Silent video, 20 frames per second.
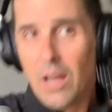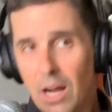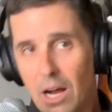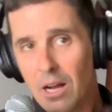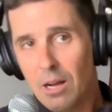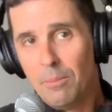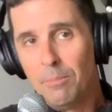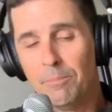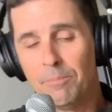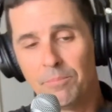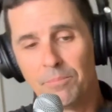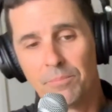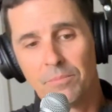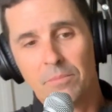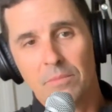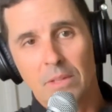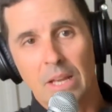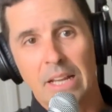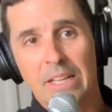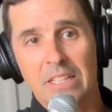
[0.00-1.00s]

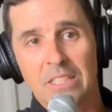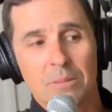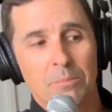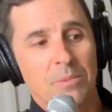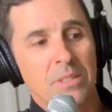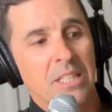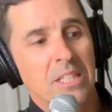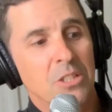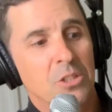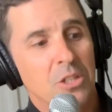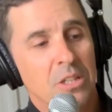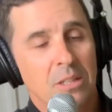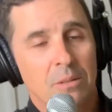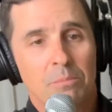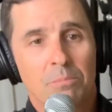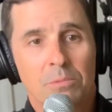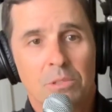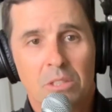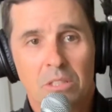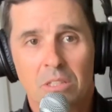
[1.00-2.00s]
I guess I'm
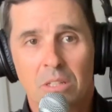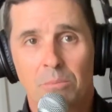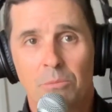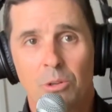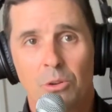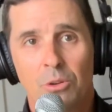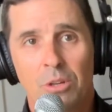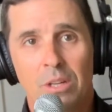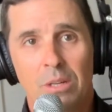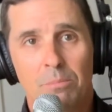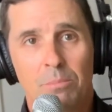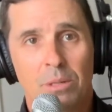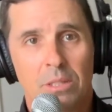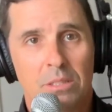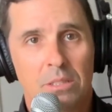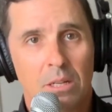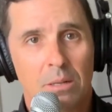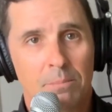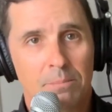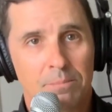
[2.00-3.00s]
teaching to some degree,
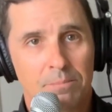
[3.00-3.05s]
but